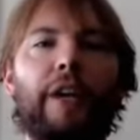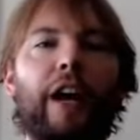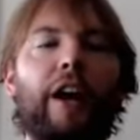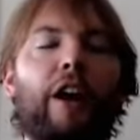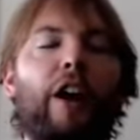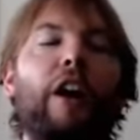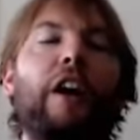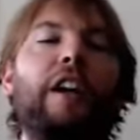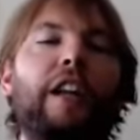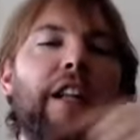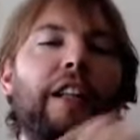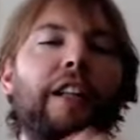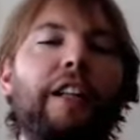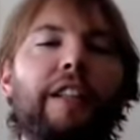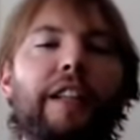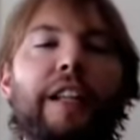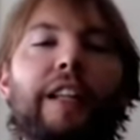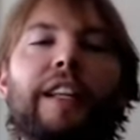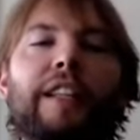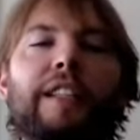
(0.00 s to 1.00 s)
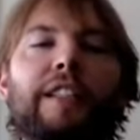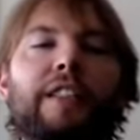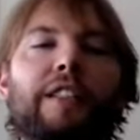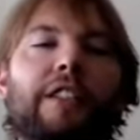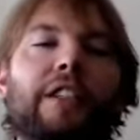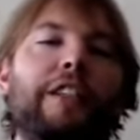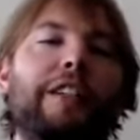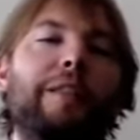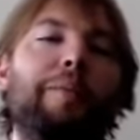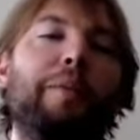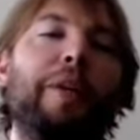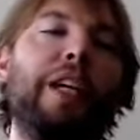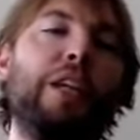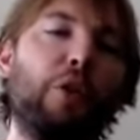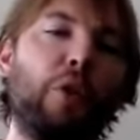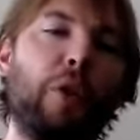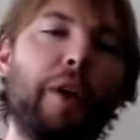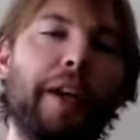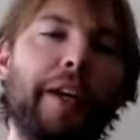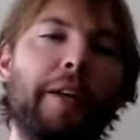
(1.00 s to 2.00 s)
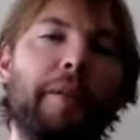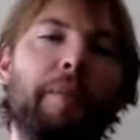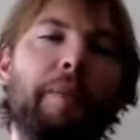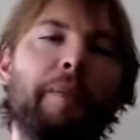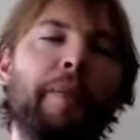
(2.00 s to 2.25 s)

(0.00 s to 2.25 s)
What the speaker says: or another thing that has occurred in Bitcoin,